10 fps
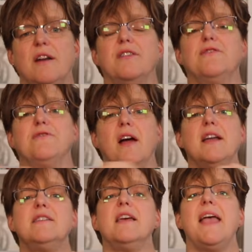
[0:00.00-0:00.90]
on the
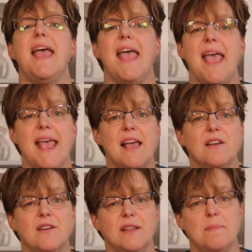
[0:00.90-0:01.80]
front
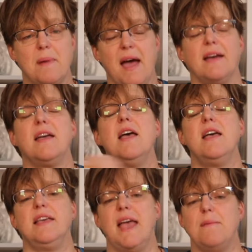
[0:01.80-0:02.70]
and on the back
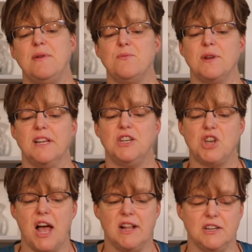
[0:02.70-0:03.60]
can be really
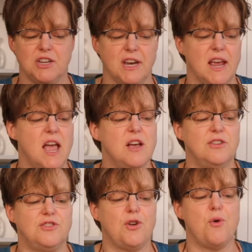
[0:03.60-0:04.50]
challenging.
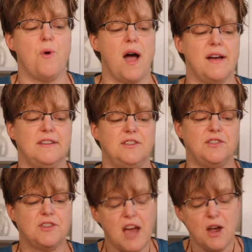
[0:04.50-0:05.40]
So I
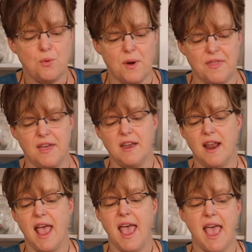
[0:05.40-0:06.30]
stuck with it
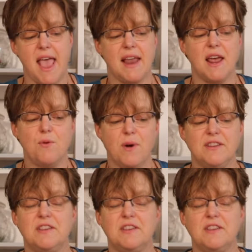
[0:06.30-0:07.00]
and I was